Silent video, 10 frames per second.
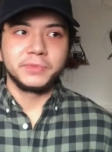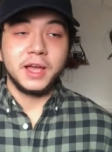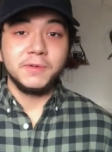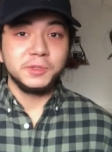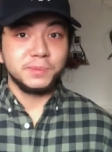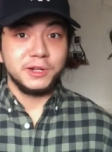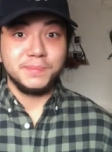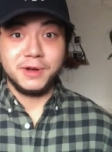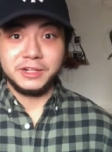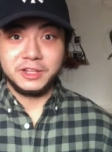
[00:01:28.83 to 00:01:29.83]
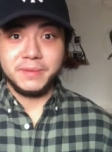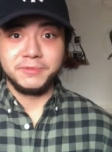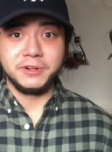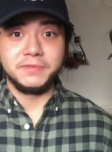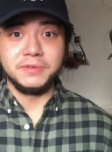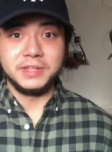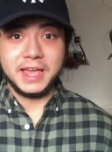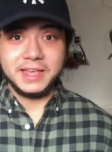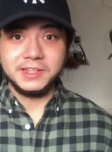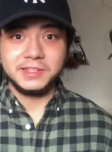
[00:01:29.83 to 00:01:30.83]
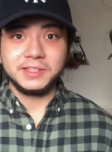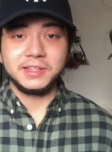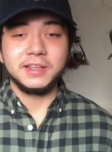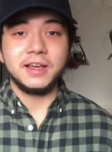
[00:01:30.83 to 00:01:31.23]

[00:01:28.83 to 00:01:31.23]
I was pretty bunged up for a few days.